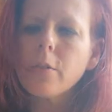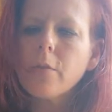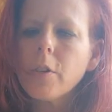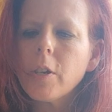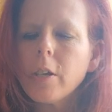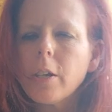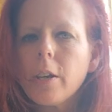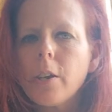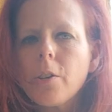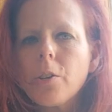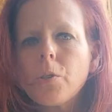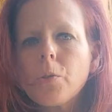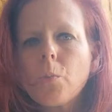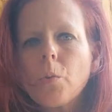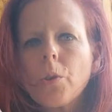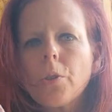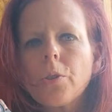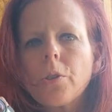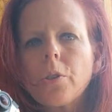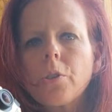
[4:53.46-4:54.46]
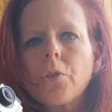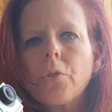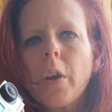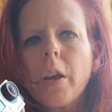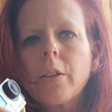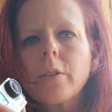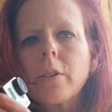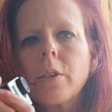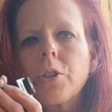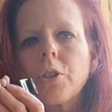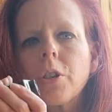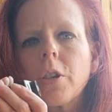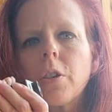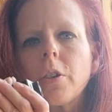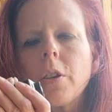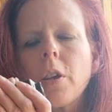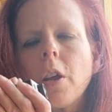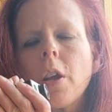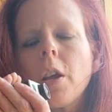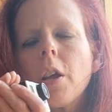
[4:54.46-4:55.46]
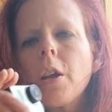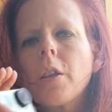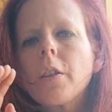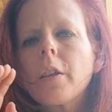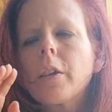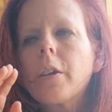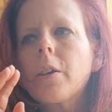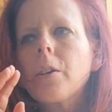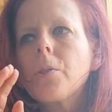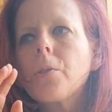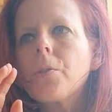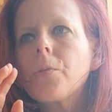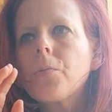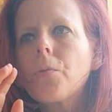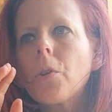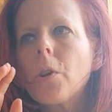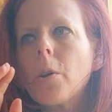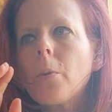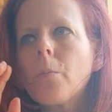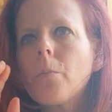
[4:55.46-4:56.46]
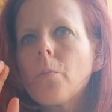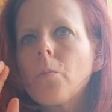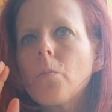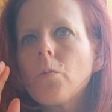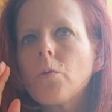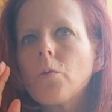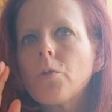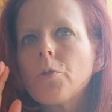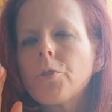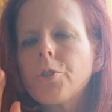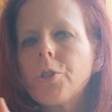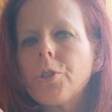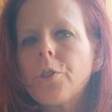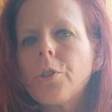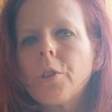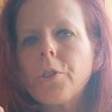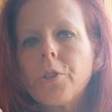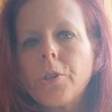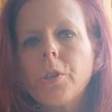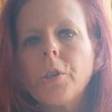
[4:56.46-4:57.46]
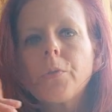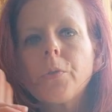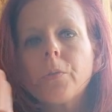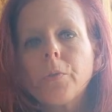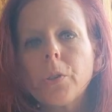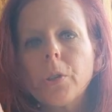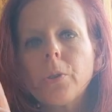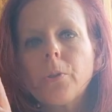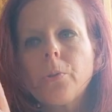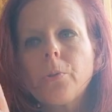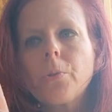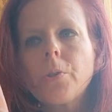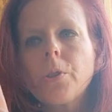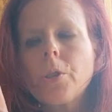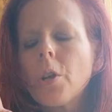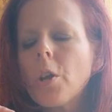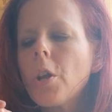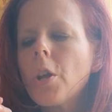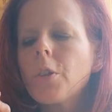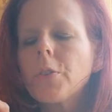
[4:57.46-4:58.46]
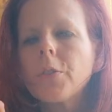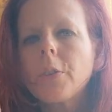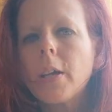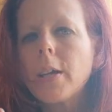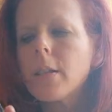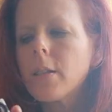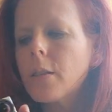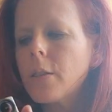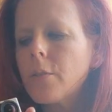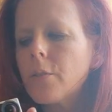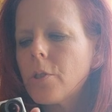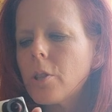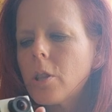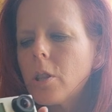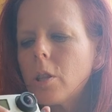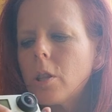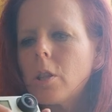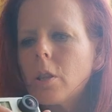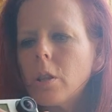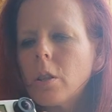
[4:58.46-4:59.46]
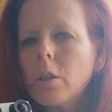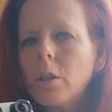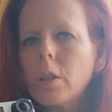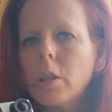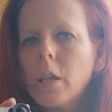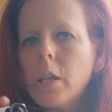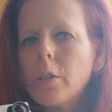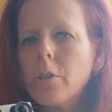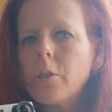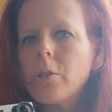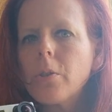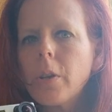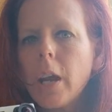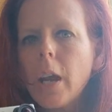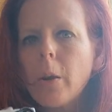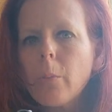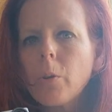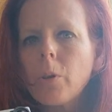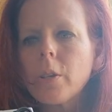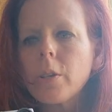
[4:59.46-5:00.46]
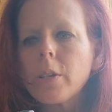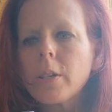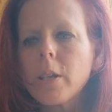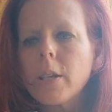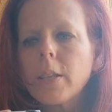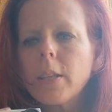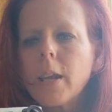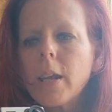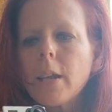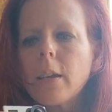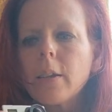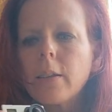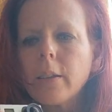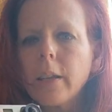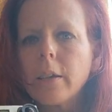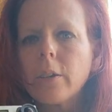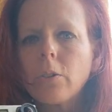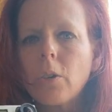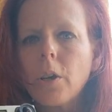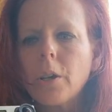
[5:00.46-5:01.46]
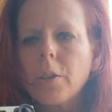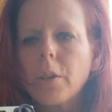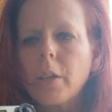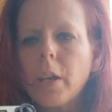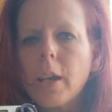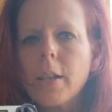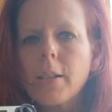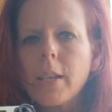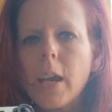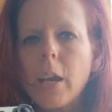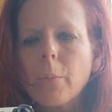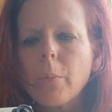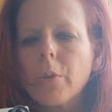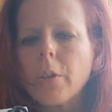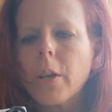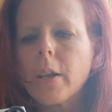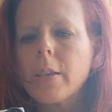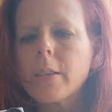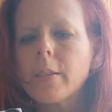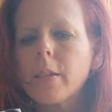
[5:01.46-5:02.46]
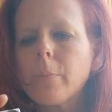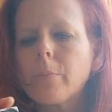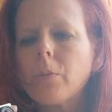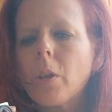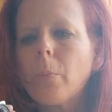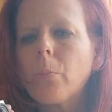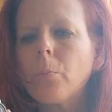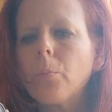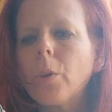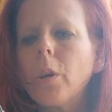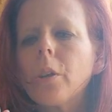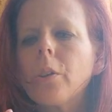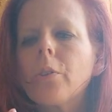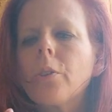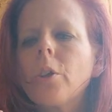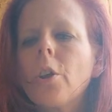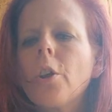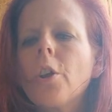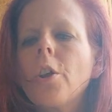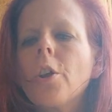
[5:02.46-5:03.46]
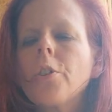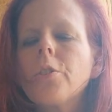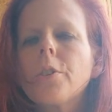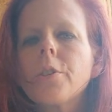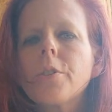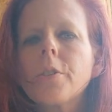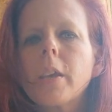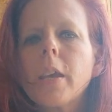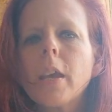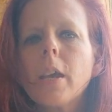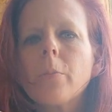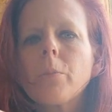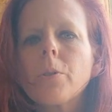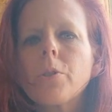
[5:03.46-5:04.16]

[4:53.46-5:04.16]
videos where the transition that goes from the two different views, that's these two cameras, and then later on the next camera that I stepped up with. This camera